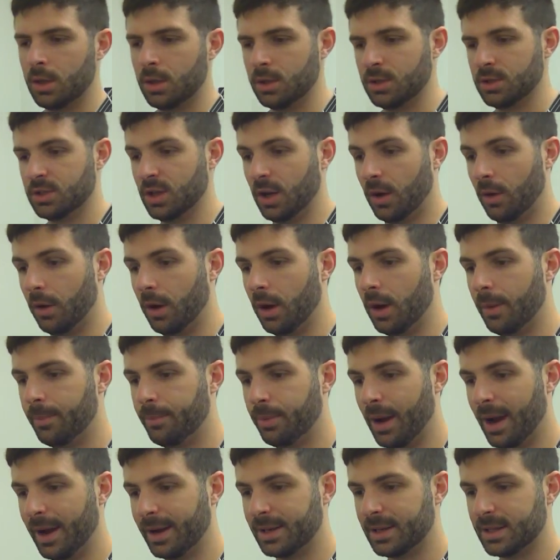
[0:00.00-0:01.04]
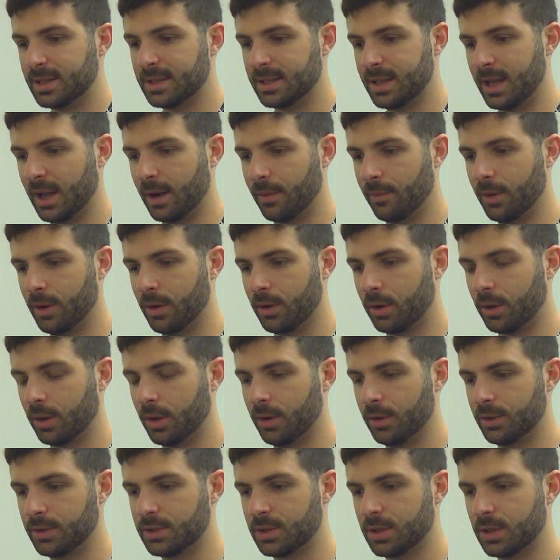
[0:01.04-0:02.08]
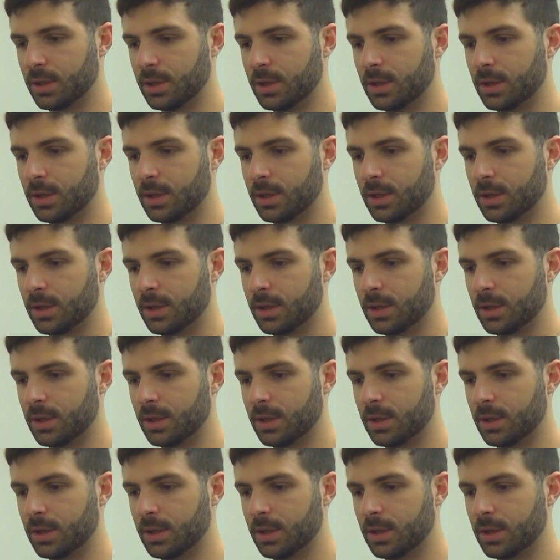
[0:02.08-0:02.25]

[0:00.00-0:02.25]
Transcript: So practice staying real close.